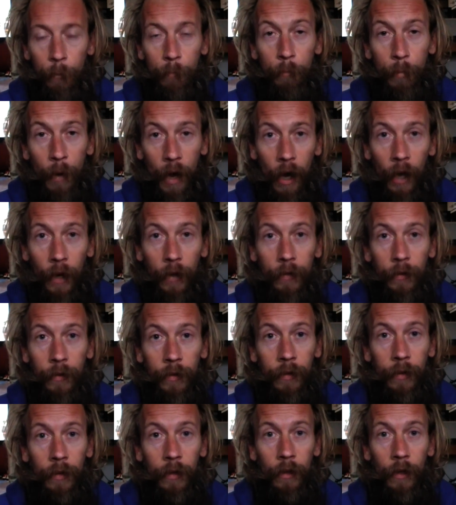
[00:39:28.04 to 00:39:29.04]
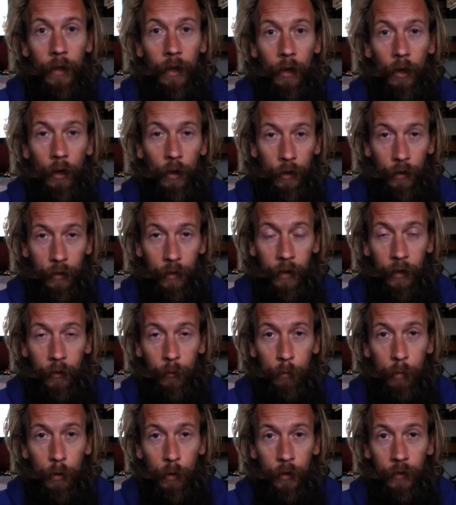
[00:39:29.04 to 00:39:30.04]
but a lot of things
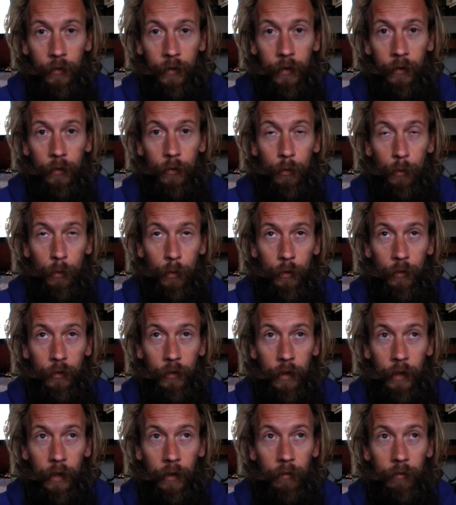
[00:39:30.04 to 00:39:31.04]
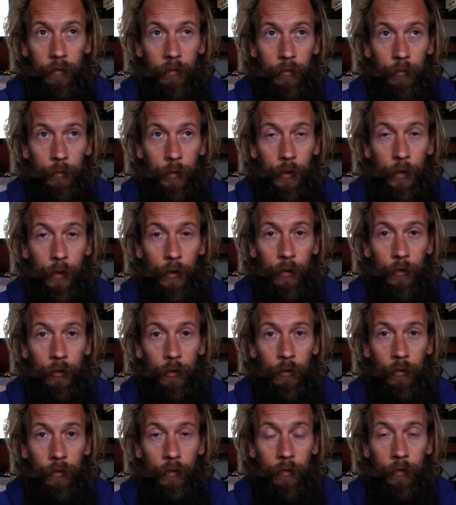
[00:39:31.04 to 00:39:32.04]
pointing towards it with the
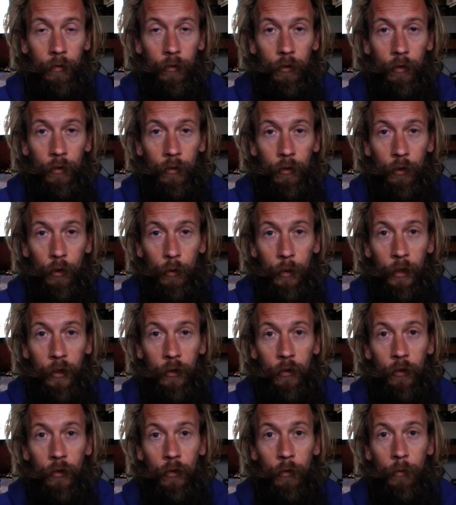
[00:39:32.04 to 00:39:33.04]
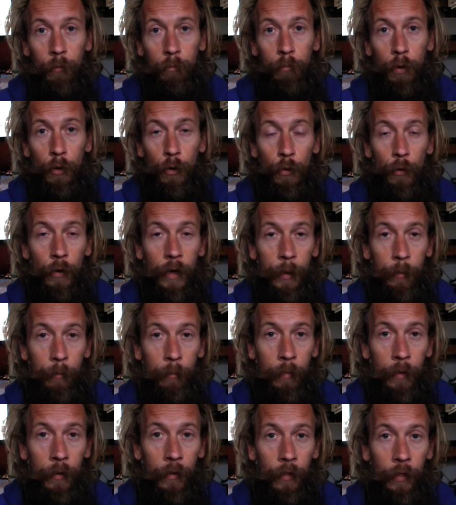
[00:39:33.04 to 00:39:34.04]
Jewish
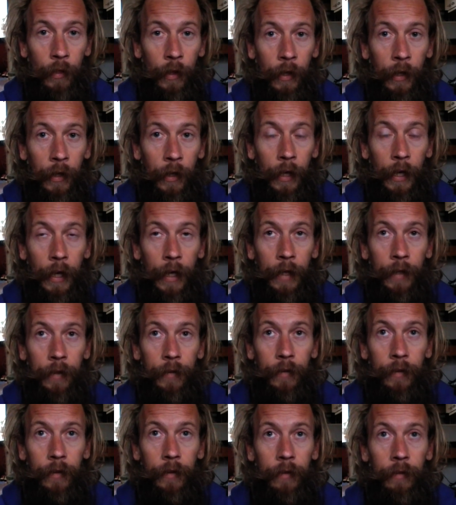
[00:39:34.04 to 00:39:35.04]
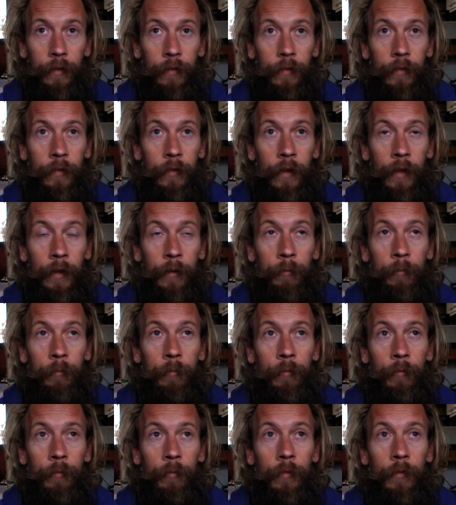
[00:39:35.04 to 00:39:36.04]
Purim thing, and it um,
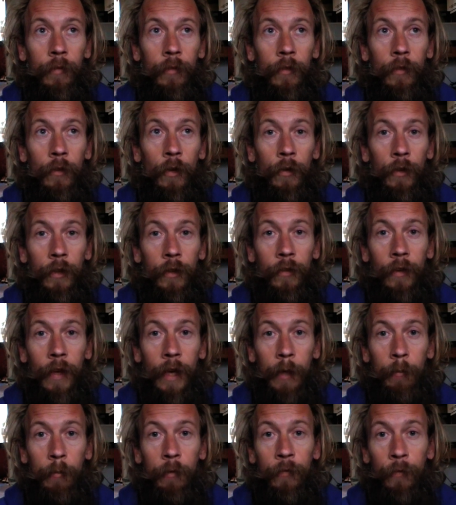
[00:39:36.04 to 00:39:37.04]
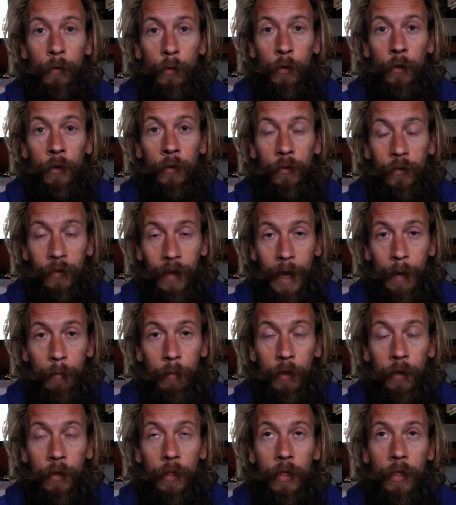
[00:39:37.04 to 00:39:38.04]
it's on the day before the
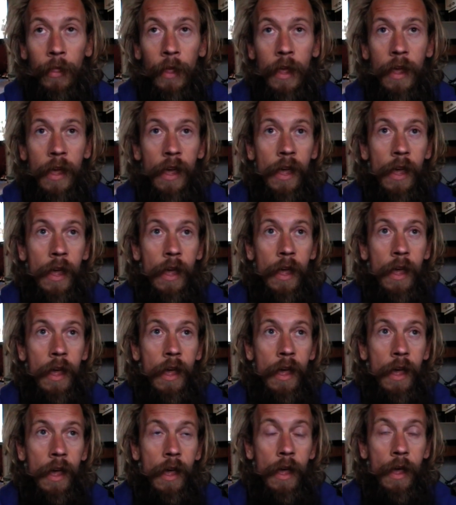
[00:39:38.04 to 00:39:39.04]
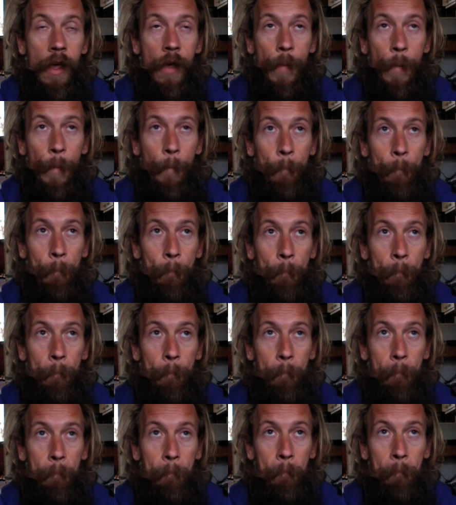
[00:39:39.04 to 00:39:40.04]
Sabbath.
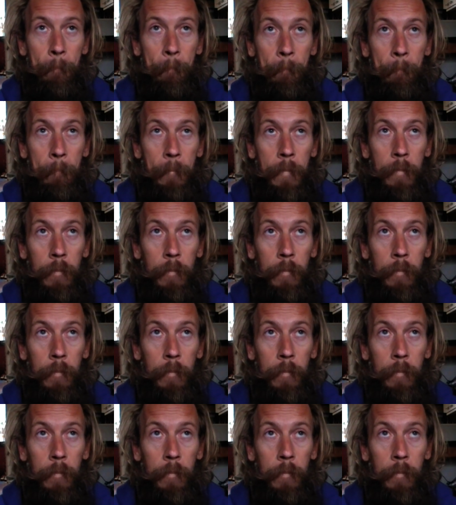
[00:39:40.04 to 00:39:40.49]
Um,